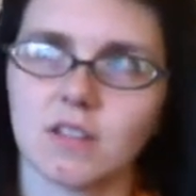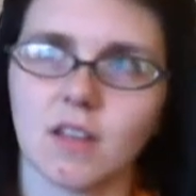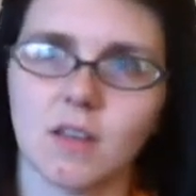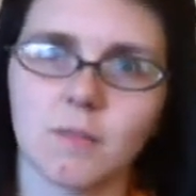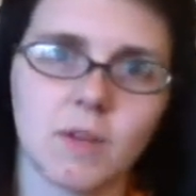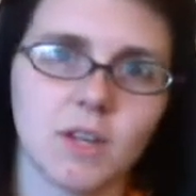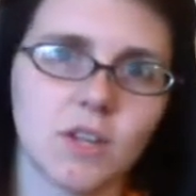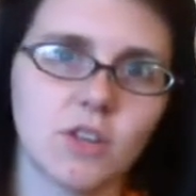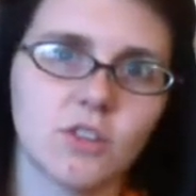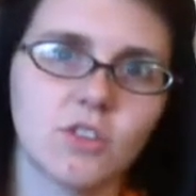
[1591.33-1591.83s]
I
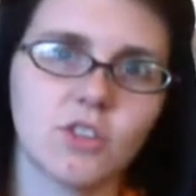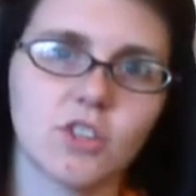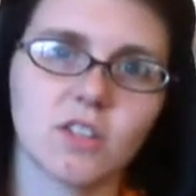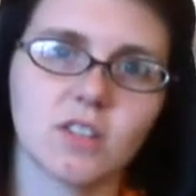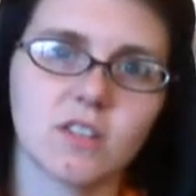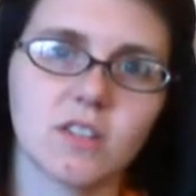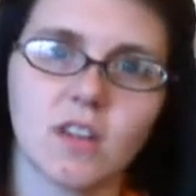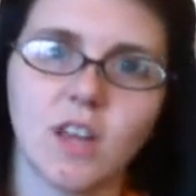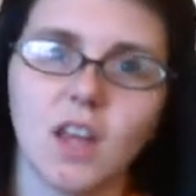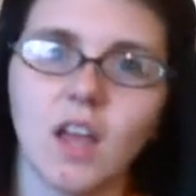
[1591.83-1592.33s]
mean,
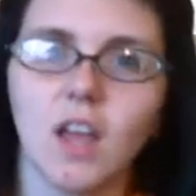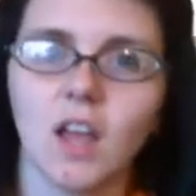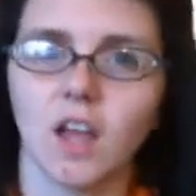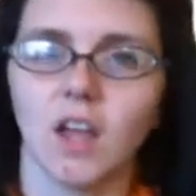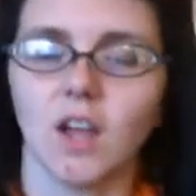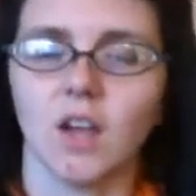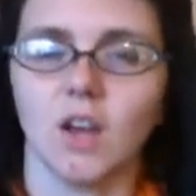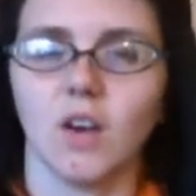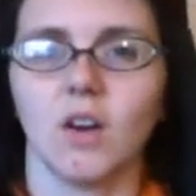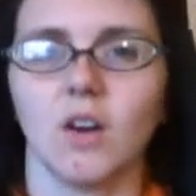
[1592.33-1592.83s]

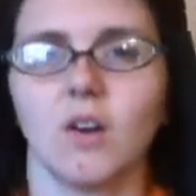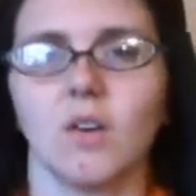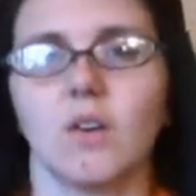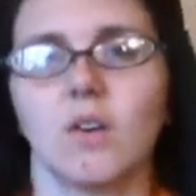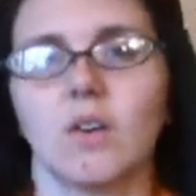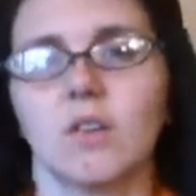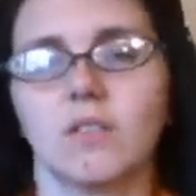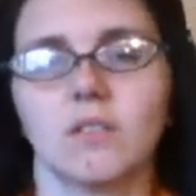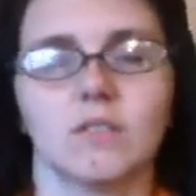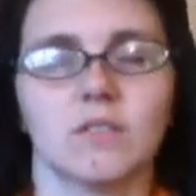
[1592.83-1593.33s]

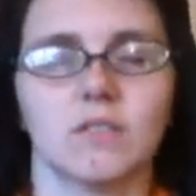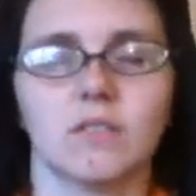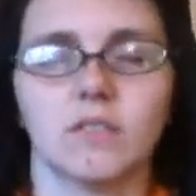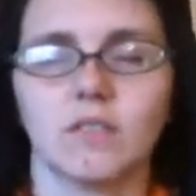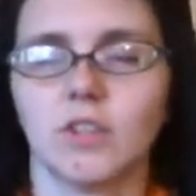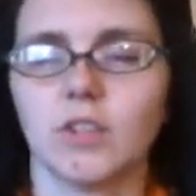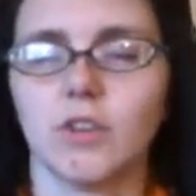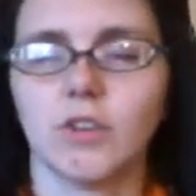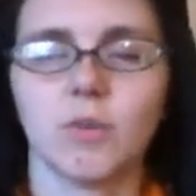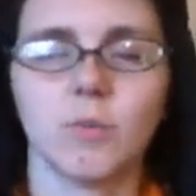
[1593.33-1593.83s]

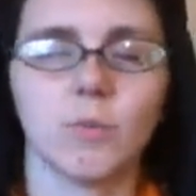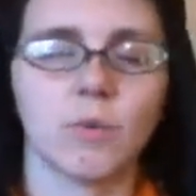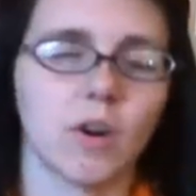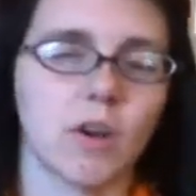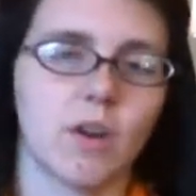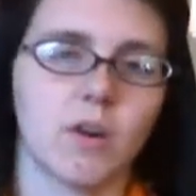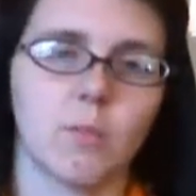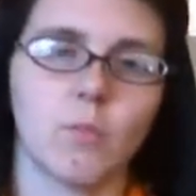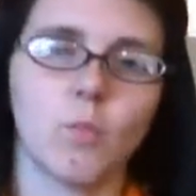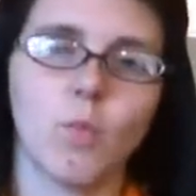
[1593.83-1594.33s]
you can work
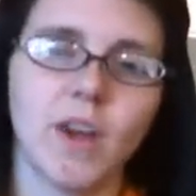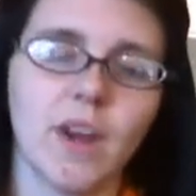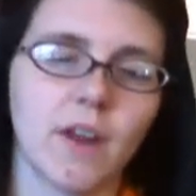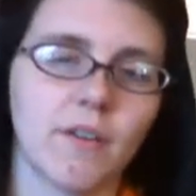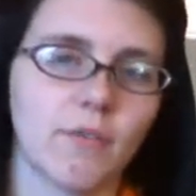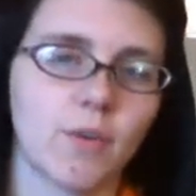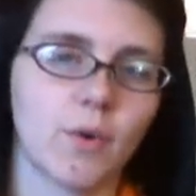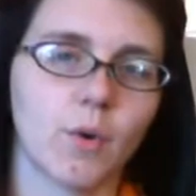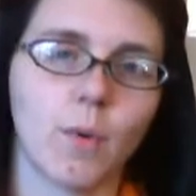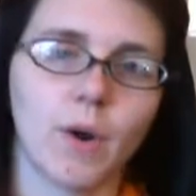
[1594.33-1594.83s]
on them
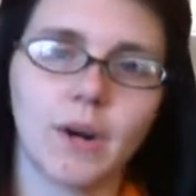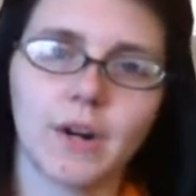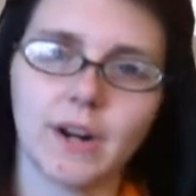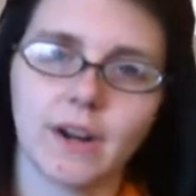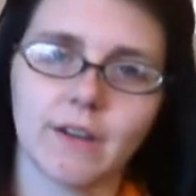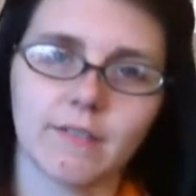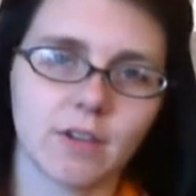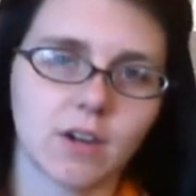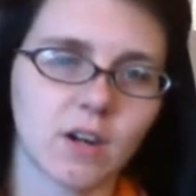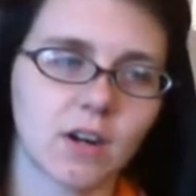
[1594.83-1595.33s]
whenever,
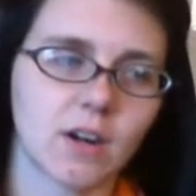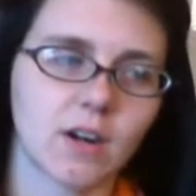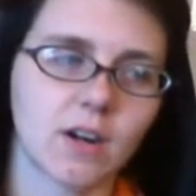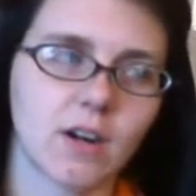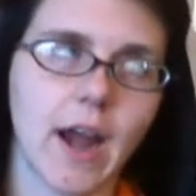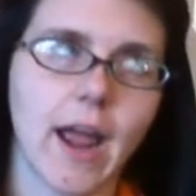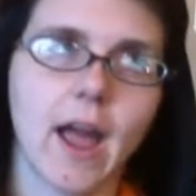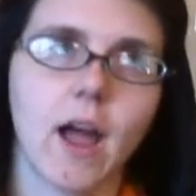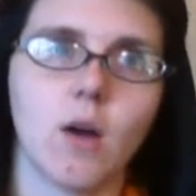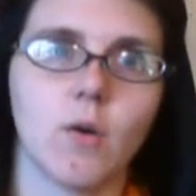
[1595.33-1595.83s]

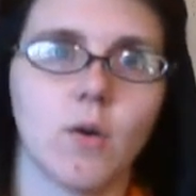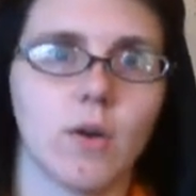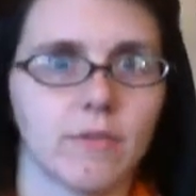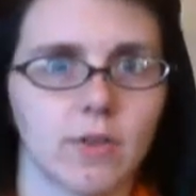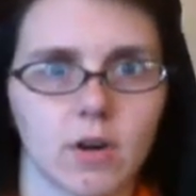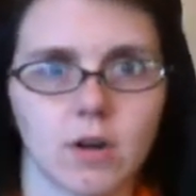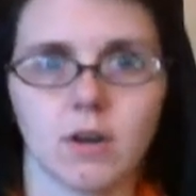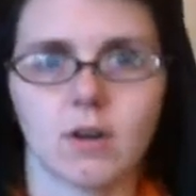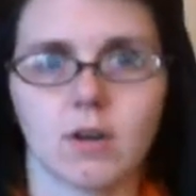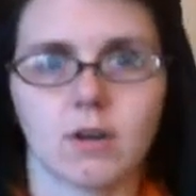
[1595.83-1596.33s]
wherever,
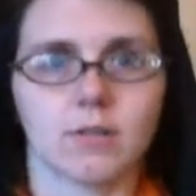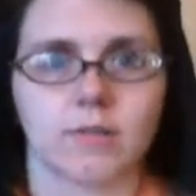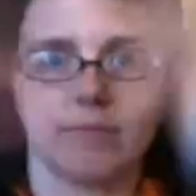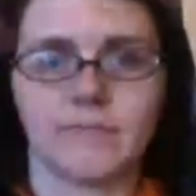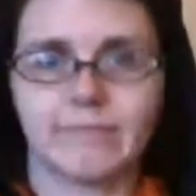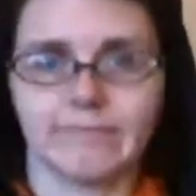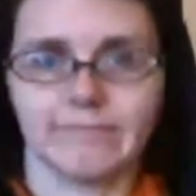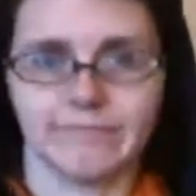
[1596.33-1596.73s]
however,